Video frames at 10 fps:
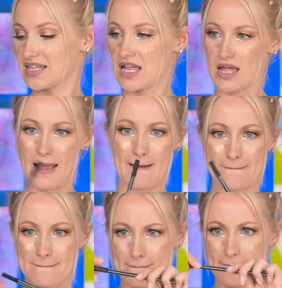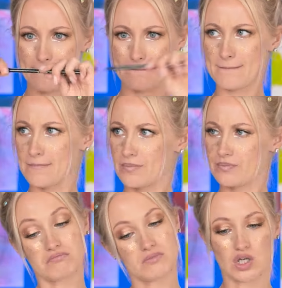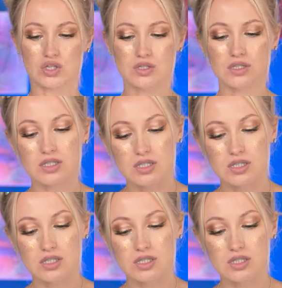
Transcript: He's so cute, right? But I